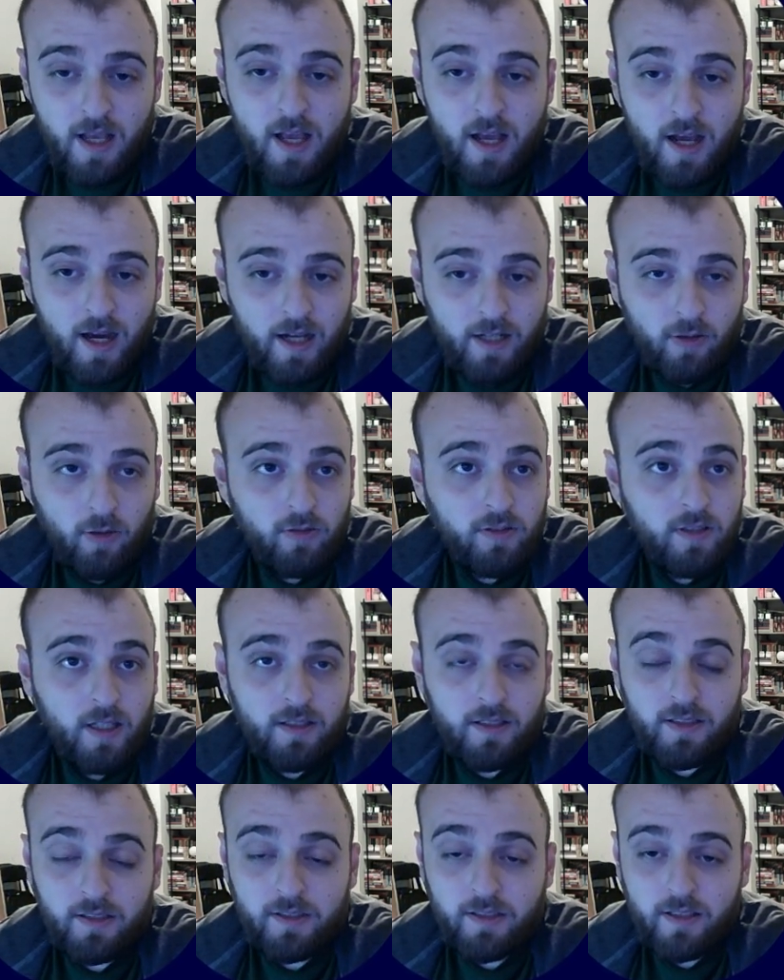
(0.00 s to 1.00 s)
are not that
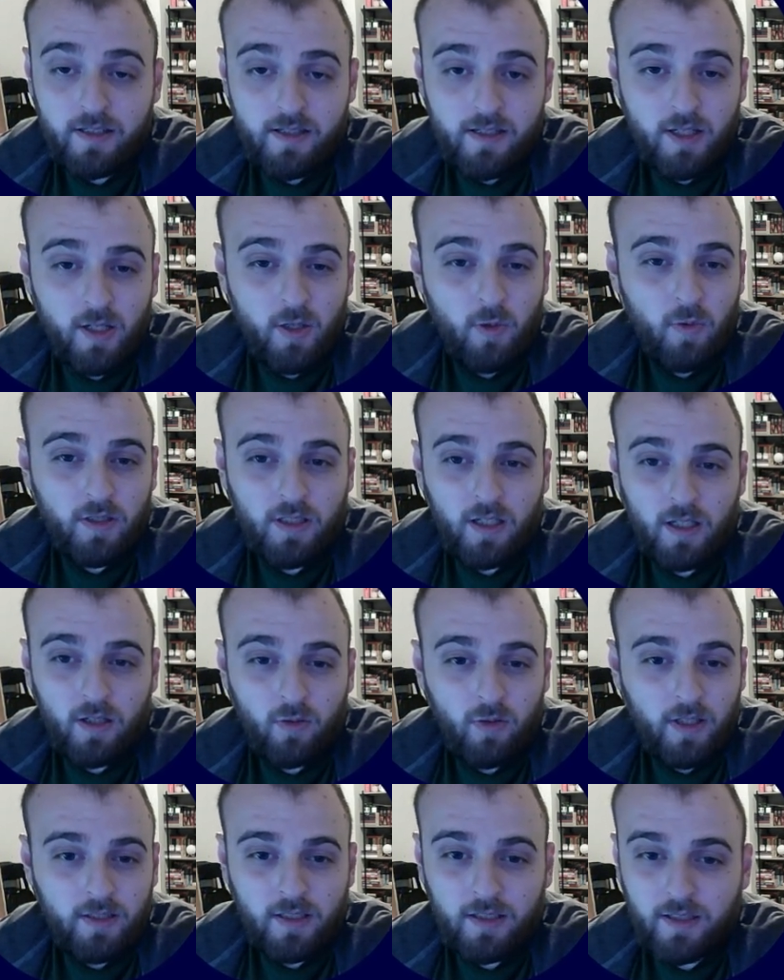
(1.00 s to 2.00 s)
interesting when I look
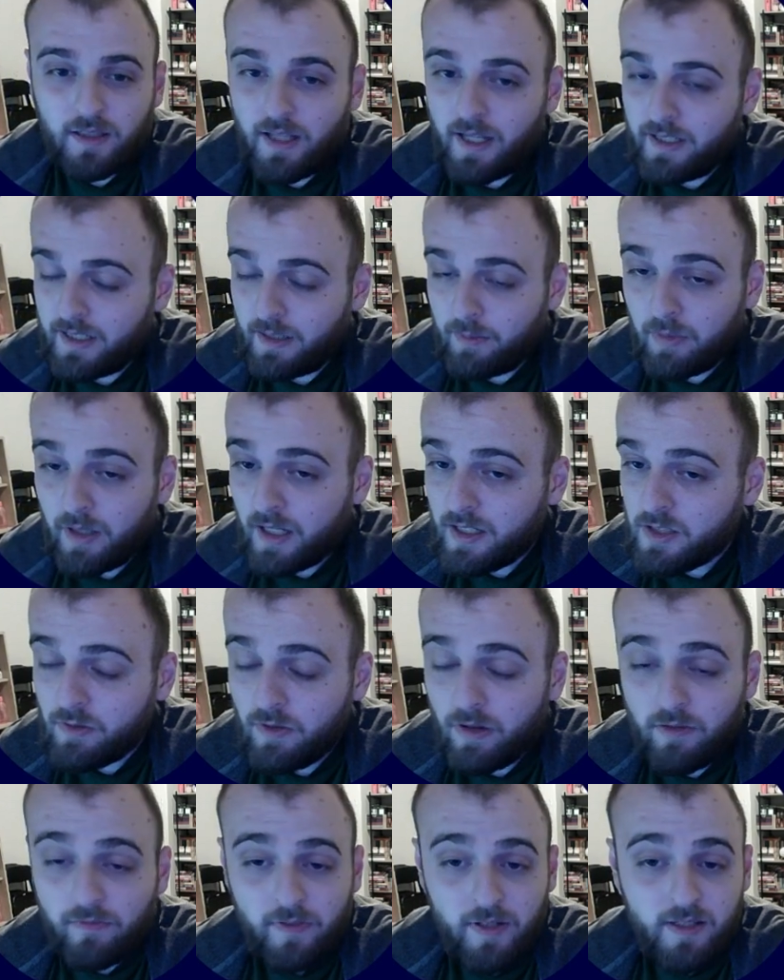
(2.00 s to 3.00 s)
at Atleti.
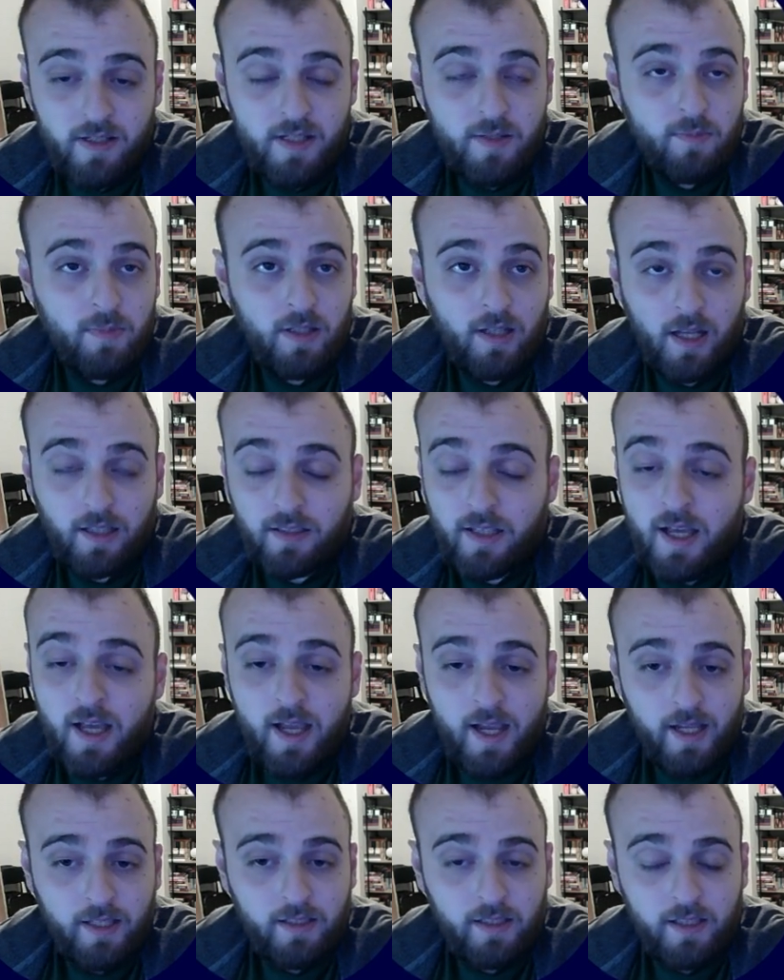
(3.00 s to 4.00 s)
Bratislava faces Milan,
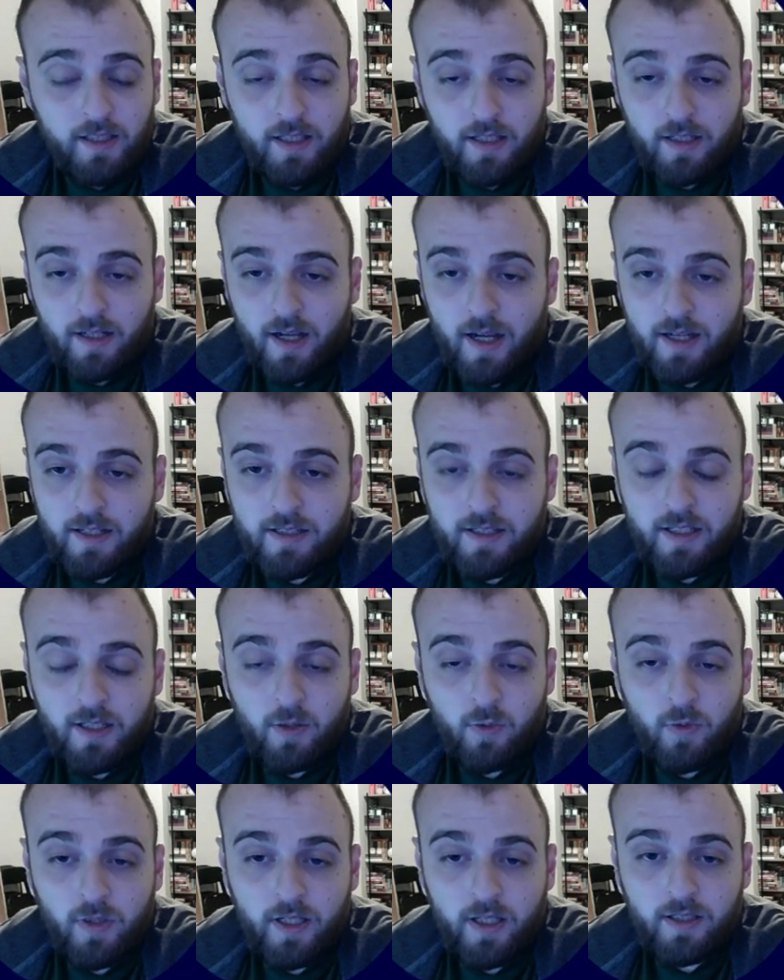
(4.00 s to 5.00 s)
and here I think
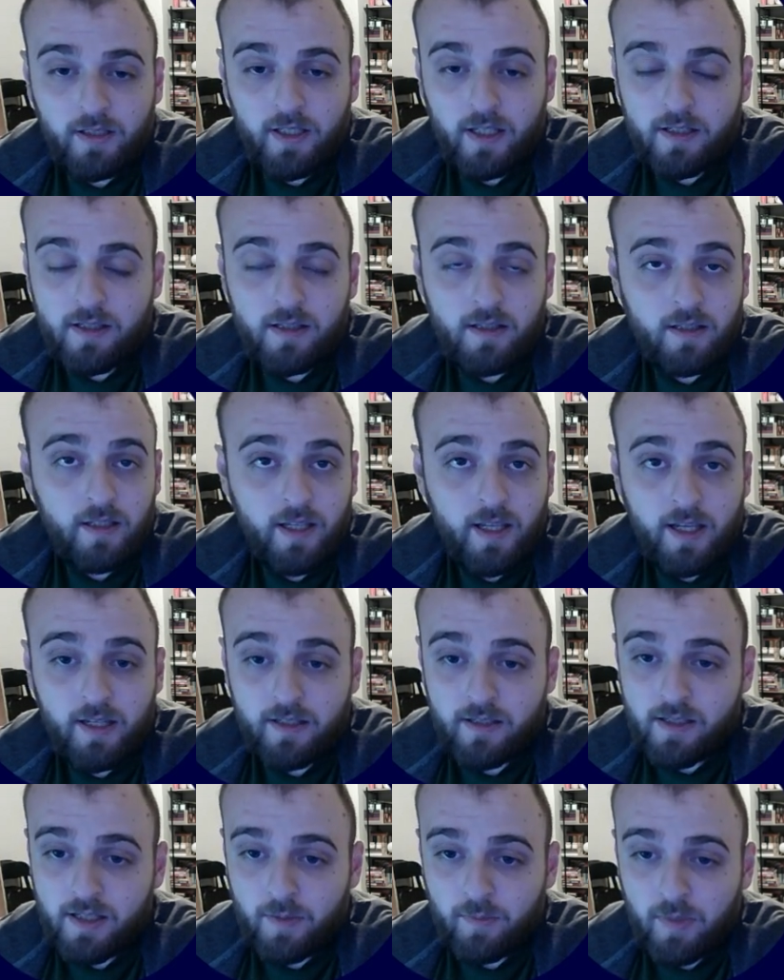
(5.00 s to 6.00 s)
we can gain
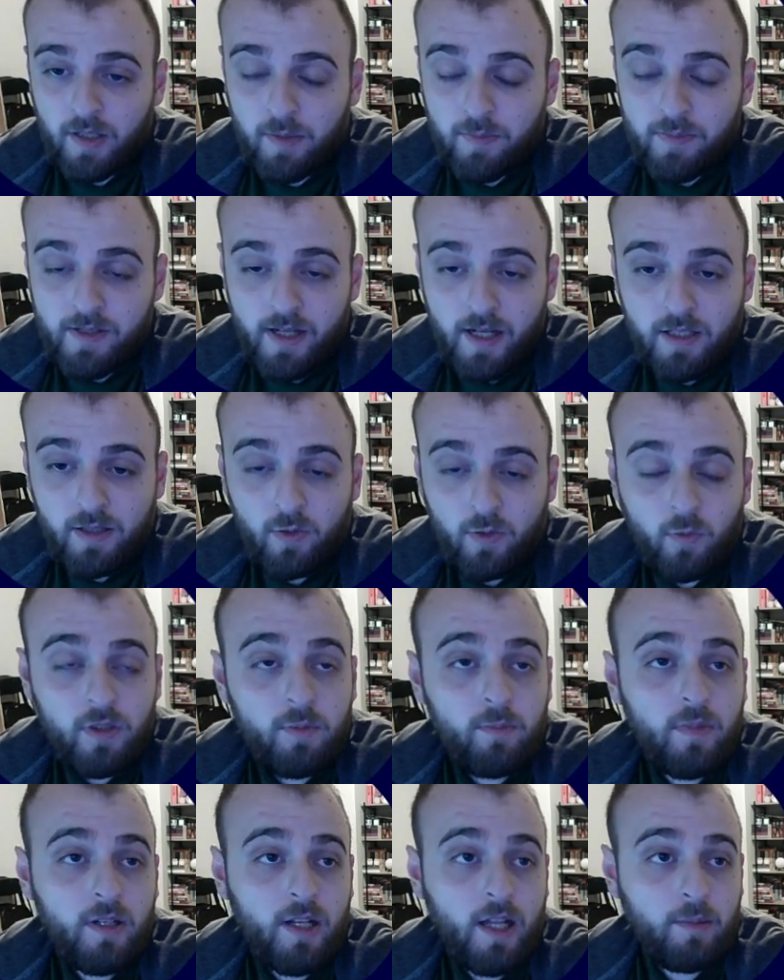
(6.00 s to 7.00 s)
some upside with
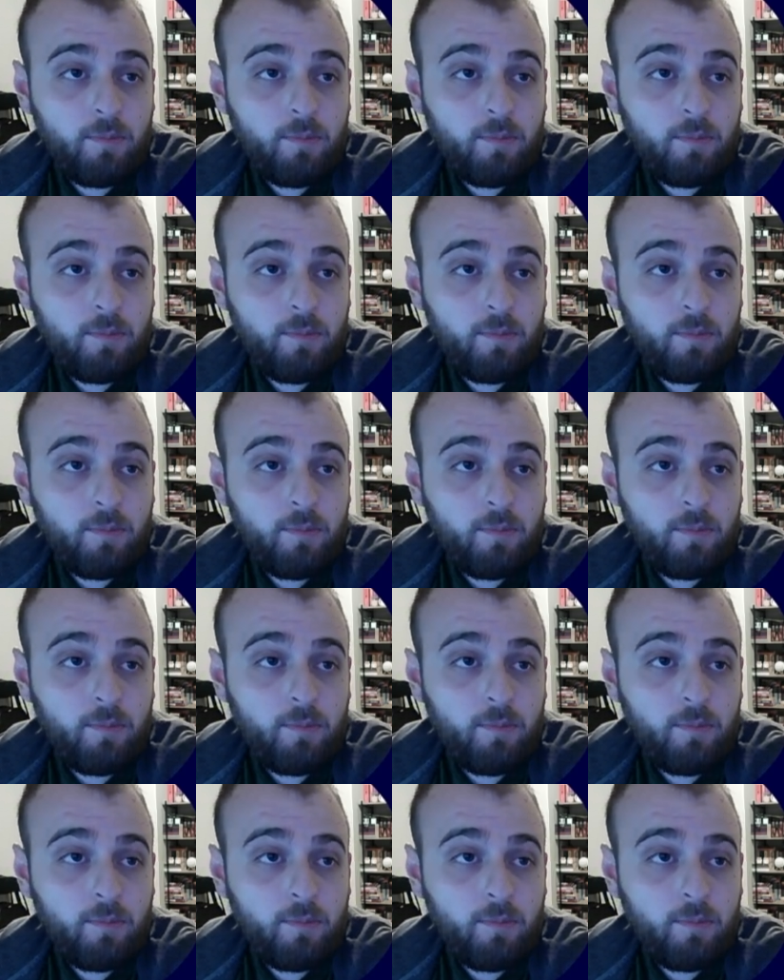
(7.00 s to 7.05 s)
Milan